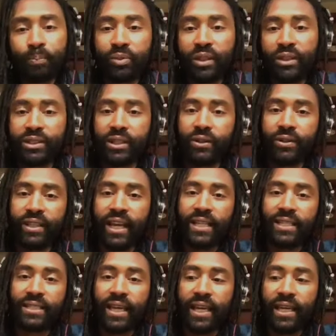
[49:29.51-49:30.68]
Yeah. So
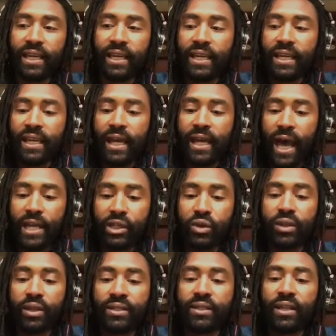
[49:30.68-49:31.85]
that's like, I do
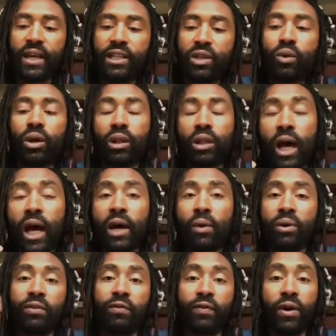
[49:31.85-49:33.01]
this. I do it a lot
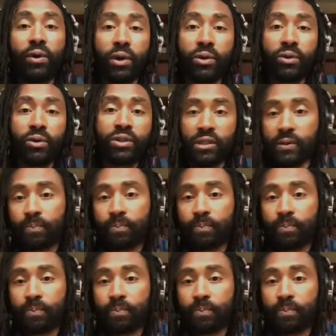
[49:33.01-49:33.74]
with photos.